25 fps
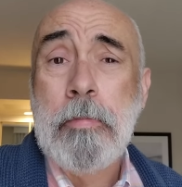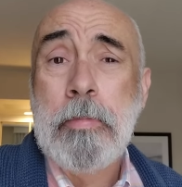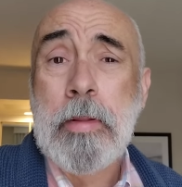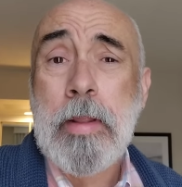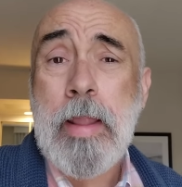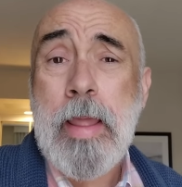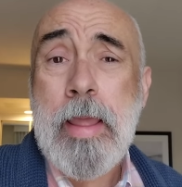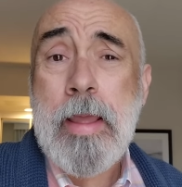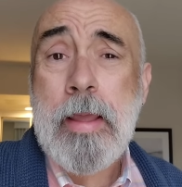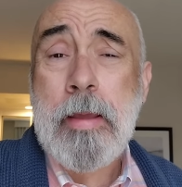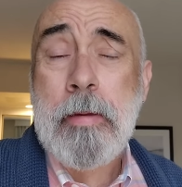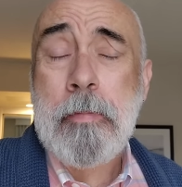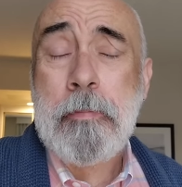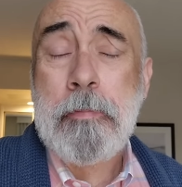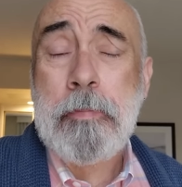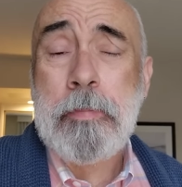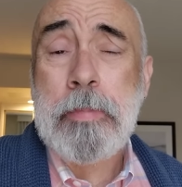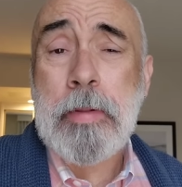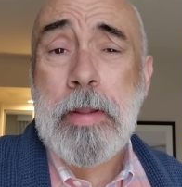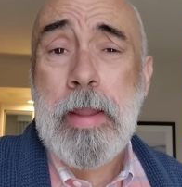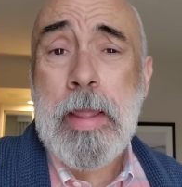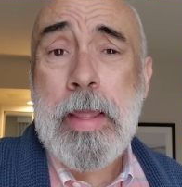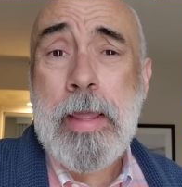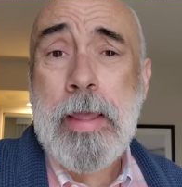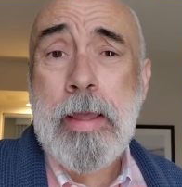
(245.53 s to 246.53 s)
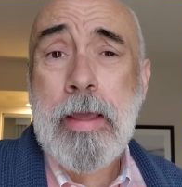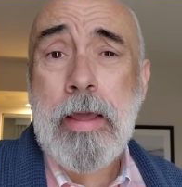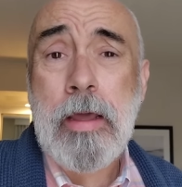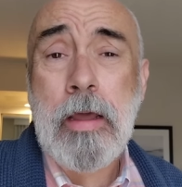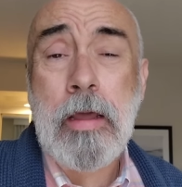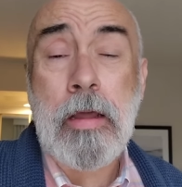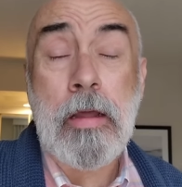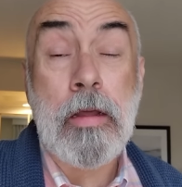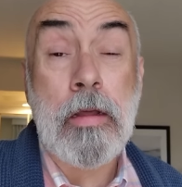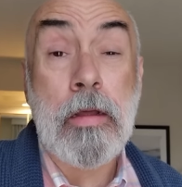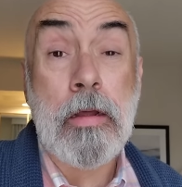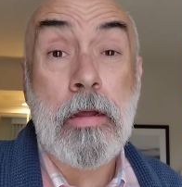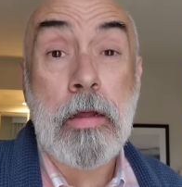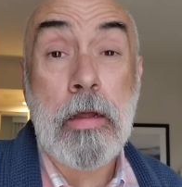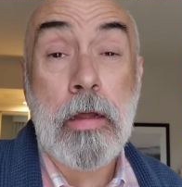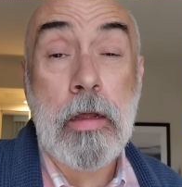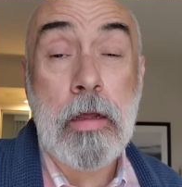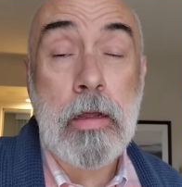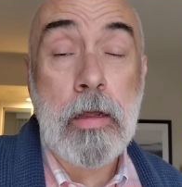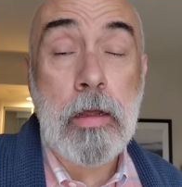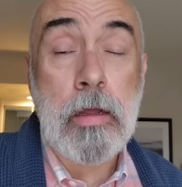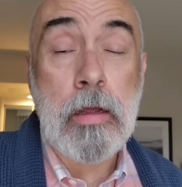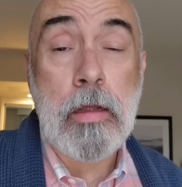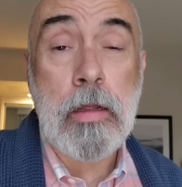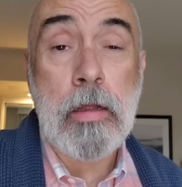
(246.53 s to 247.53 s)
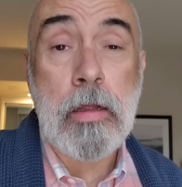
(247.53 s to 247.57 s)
Blank, blank. Ugh.